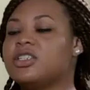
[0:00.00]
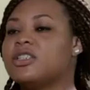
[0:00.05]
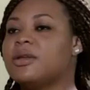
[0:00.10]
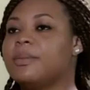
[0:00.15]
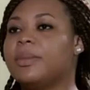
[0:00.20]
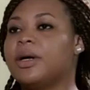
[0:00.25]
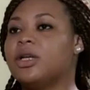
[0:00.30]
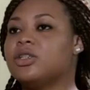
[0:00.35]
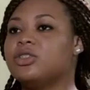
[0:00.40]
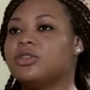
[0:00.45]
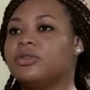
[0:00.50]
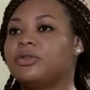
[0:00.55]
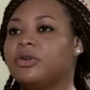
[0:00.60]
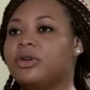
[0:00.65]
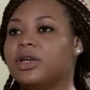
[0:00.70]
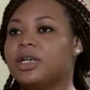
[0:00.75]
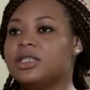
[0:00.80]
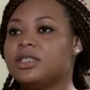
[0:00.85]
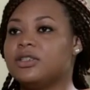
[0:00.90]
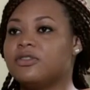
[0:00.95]
just a bunch of
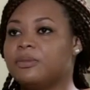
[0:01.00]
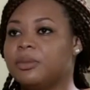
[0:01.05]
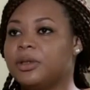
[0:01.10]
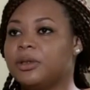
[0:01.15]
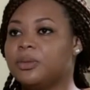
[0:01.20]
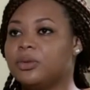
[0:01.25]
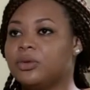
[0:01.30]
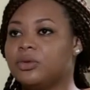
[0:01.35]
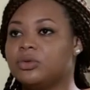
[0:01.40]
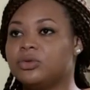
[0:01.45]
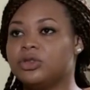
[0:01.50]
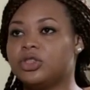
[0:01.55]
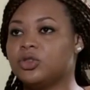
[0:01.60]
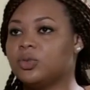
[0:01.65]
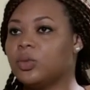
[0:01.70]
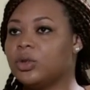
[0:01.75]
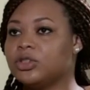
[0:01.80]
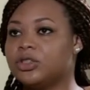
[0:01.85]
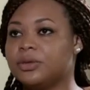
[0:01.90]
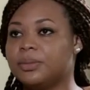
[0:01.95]
creative people who
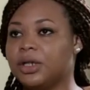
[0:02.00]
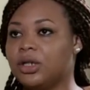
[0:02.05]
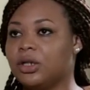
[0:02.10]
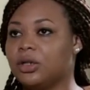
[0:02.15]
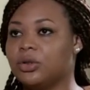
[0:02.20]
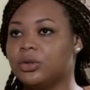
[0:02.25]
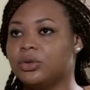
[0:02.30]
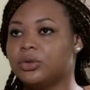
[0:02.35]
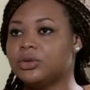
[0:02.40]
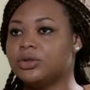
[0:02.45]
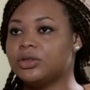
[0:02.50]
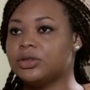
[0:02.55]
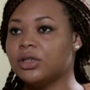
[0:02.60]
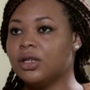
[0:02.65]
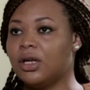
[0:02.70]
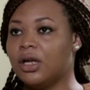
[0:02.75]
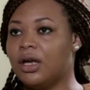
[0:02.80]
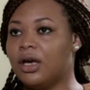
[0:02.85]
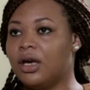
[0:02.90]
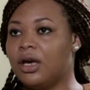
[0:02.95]
just want to make clothes.
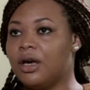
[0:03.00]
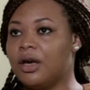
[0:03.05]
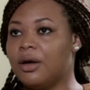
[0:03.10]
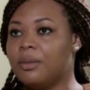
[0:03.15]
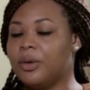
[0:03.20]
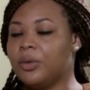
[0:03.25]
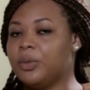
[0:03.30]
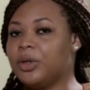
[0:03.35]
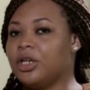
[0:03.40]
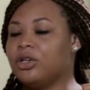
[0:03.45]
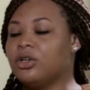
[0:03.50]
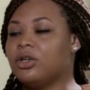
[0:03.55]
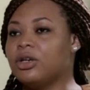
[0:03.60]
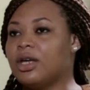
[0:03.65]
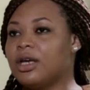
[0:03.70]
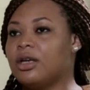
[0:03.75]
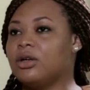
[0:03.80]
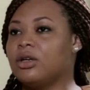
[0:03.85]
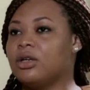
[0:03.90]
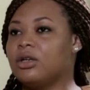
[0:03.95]
But we
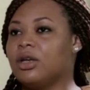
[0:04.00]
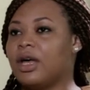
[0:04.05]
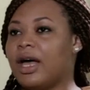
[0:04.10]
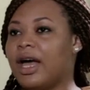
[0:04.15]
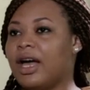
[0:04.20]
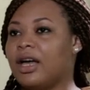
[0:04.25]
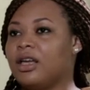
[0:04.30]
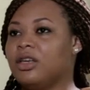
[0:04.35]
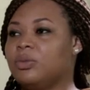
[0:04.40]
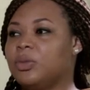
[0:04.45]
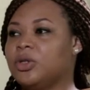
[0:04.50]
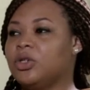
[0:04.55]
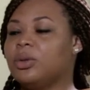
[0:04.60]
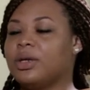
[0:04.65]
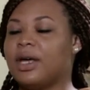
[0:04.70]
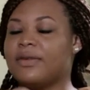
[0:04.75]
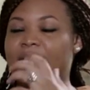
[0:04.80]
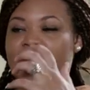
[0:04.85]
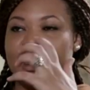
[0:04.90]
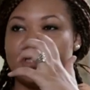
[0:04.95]

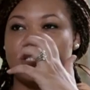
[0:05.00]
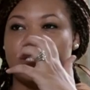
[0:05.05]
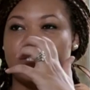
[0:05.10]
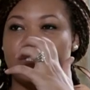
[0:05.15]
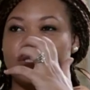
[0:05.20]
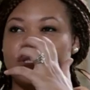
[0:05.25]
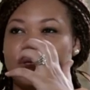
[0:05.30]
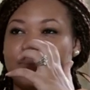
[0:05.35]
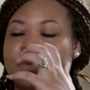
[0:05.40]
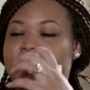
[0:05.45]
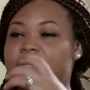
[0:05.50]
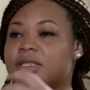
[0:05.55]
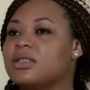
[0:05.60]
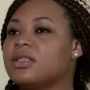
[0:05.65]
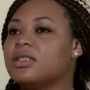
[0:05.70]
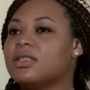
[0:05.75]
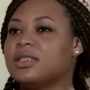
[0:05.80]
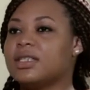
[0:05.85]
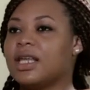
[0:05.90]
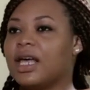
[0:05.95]
don't have access to the
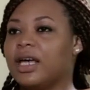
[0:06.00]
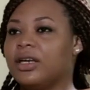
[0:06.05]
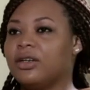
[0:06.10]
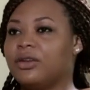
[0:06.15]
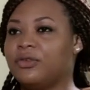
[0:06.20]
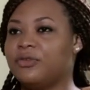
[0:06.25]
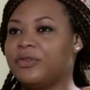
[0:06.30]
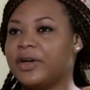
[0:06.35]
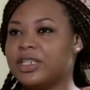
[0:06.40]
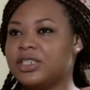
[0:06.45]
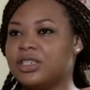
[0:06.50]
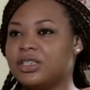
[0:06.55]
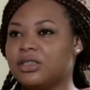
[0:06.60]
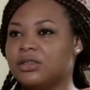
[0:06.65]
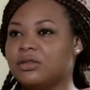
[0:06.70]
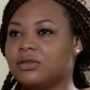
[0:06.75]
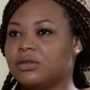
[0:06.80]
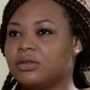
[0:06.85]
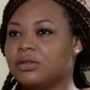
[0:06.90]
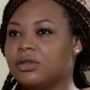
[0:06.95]
business side of
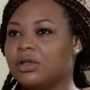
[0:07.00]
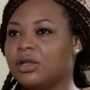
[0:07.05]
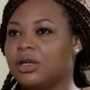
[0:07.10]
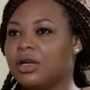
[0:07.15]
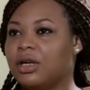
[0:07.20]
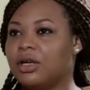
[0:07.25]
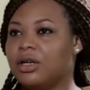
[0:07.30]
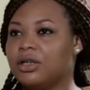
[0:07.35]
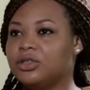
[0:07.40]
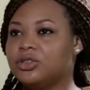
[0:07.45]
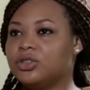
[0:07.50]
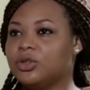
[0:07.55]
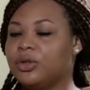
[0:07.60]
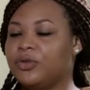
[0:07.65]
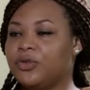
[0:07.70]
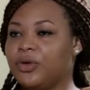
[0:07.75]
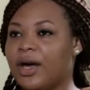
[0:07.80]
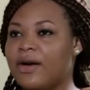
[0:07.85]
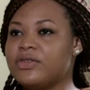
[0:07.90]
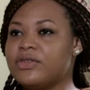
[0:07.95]
fashion. So
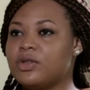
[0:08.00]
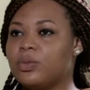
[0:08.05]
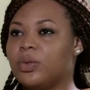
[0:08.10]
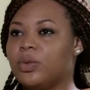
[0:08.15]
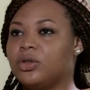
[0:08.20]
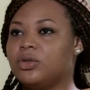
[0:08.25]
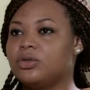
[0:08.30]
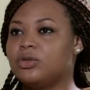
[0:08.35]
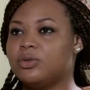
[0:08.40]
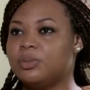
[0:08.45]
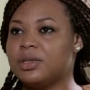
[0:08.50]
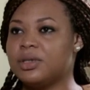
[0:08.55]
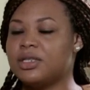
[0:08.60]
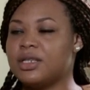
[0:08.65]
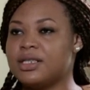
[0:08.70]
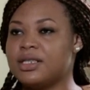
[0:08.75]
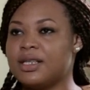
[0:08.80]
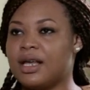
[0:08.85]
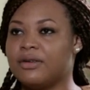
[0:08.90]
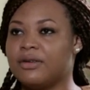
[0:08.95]
if you have someone who's
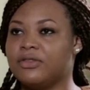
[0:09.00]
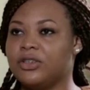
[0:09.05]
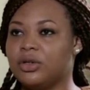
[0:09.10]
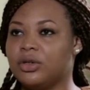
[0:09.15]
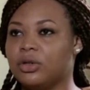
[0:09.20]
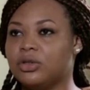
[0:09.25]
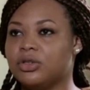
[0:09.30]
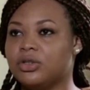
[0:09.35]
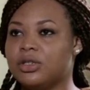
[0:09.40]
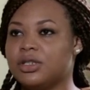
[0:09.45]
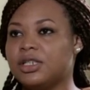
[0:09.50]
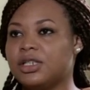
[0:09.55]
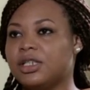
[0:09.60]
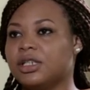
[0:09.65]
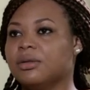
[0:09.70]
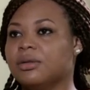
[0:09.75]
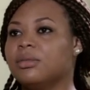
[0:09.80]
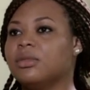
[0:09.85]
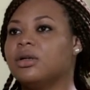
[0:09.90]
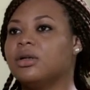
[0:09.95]
business savvy on your
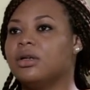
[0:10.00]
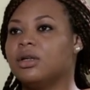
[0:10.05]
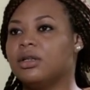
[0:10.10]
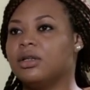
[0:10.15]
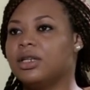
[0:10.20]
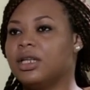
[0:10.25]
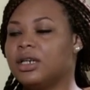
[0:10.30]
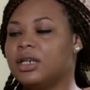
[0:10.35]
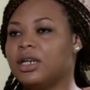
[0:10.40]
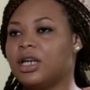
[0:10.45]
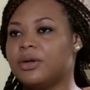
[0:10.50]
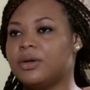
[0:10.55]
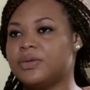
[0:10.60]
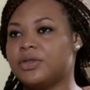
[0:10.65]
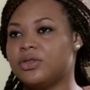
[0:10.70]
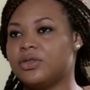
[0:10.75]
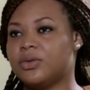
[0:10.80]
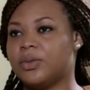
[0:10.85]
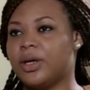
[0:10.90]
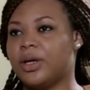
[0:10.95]
team, then it
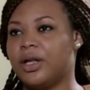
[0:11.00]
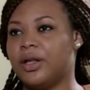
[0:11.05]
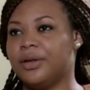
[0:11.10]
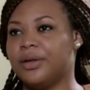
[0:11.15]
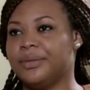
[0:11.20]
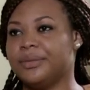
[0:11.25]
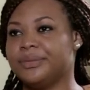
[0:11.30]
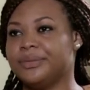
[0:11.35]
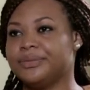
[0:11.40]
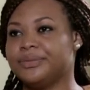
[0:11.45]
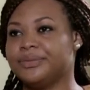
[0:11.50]
helps as well.